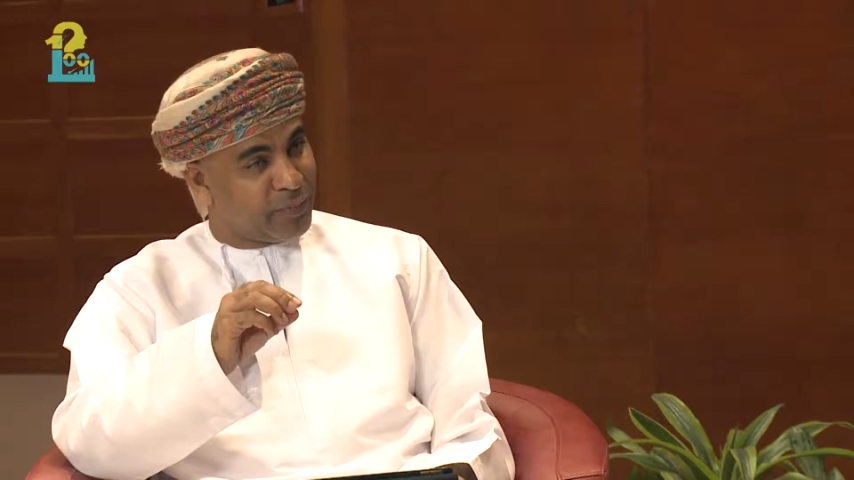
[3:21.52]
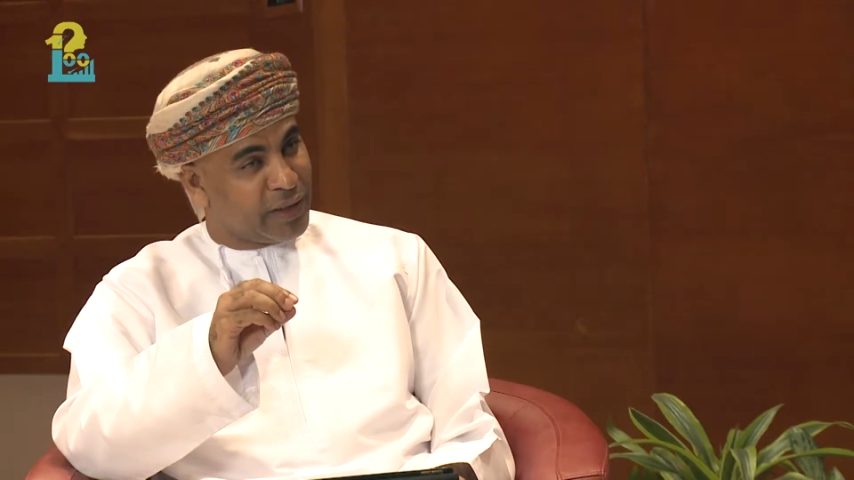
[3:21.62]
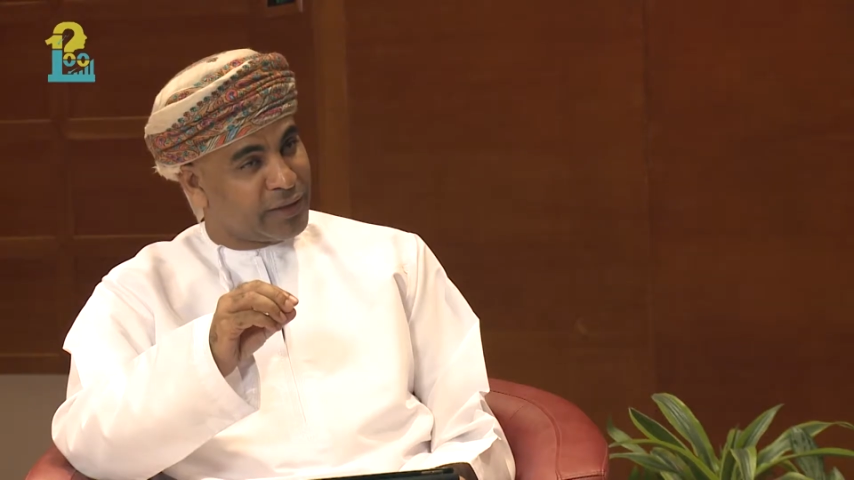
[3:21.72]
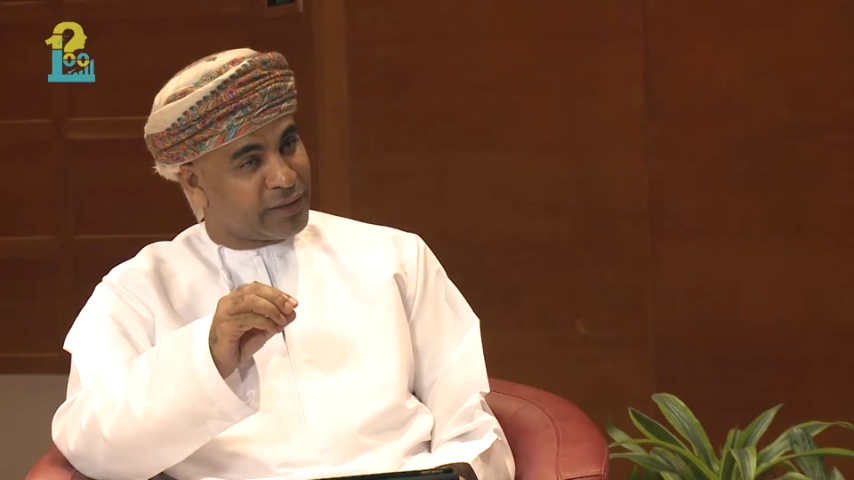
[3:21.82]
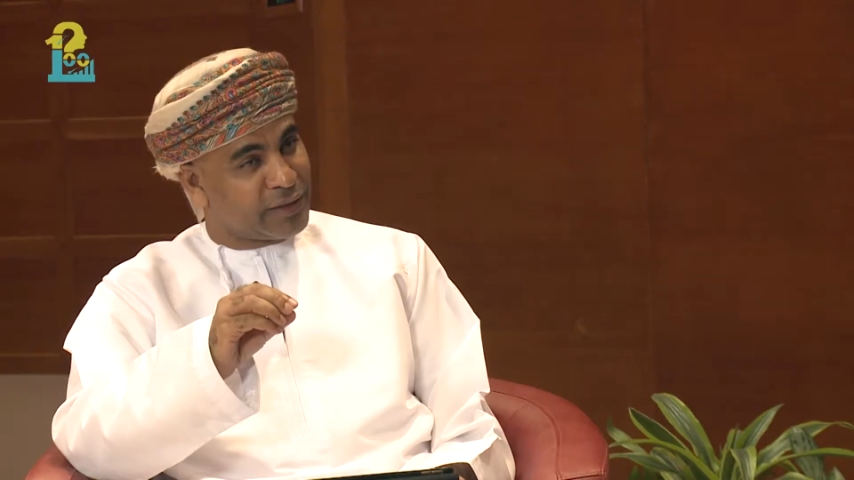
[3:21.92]

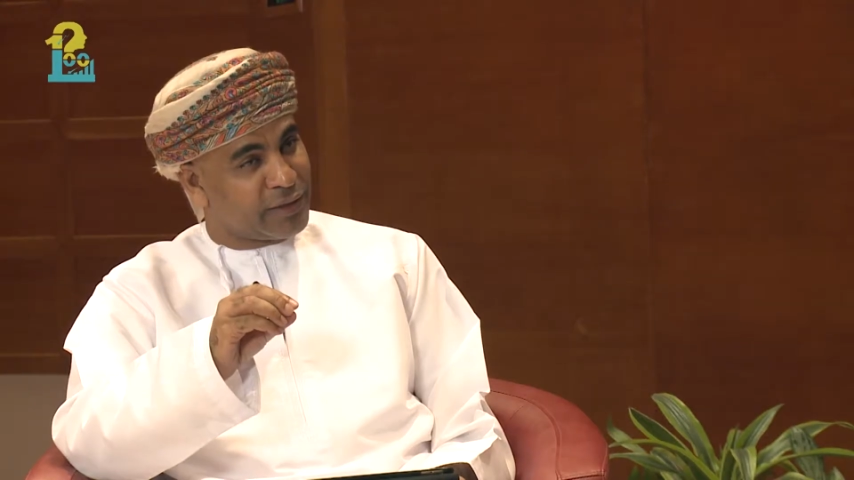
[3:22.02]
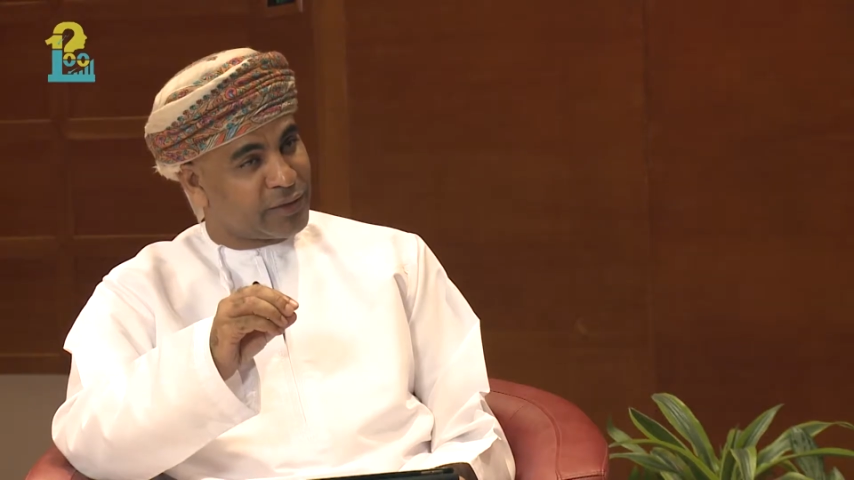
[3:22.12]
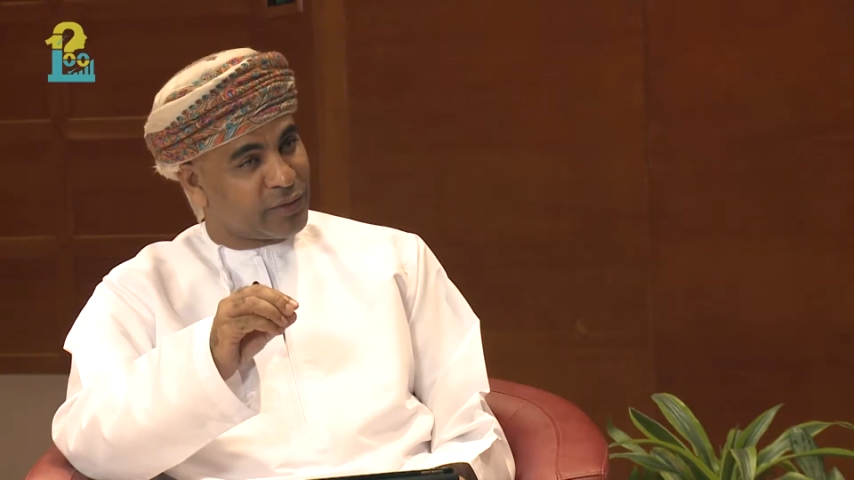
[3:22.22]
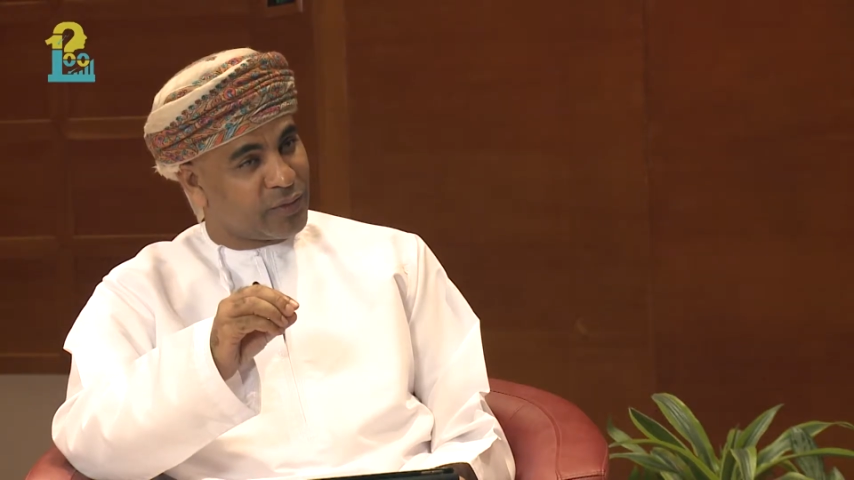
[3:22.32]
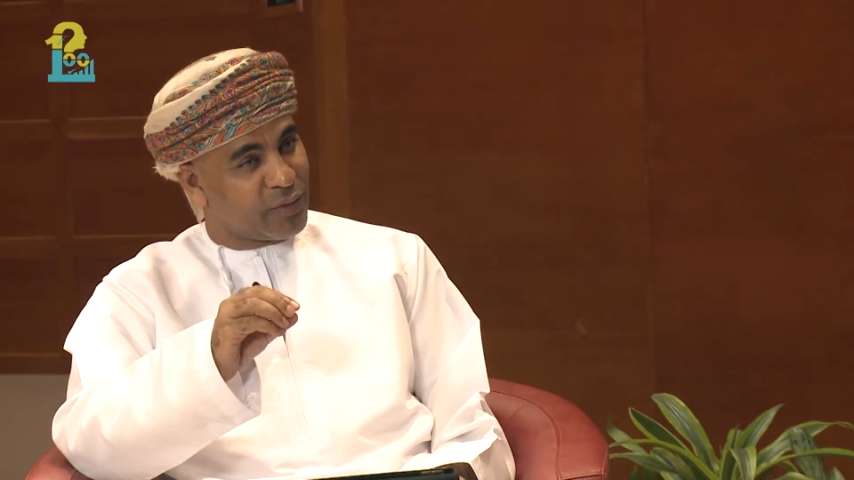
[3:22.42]
means
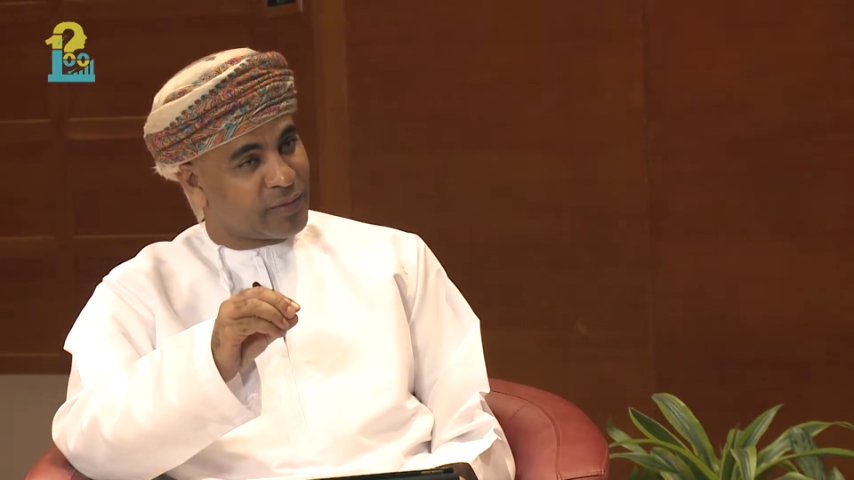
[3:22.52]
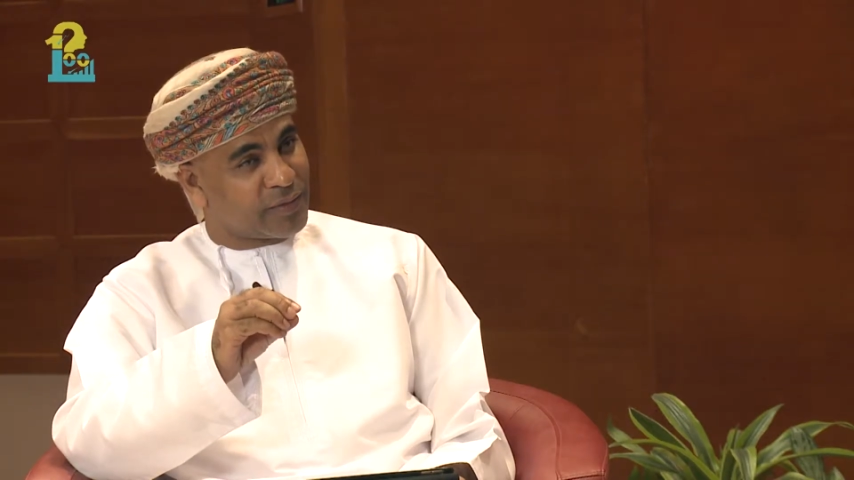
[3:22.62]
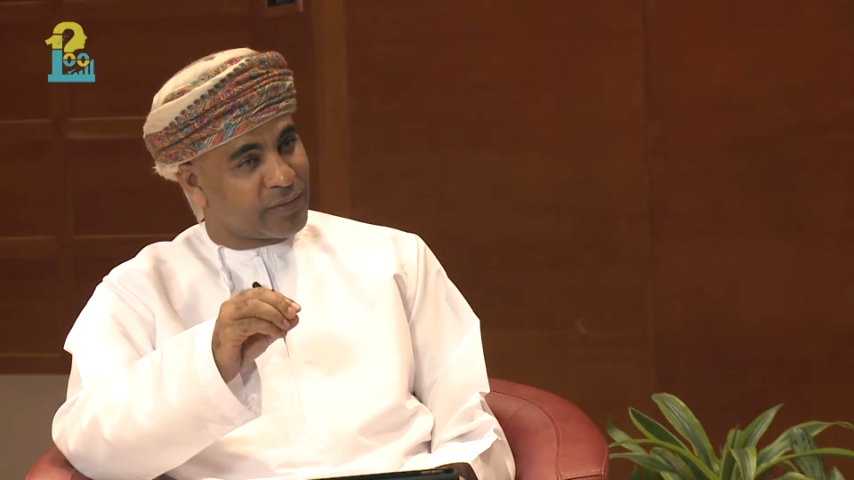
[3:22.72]
it's not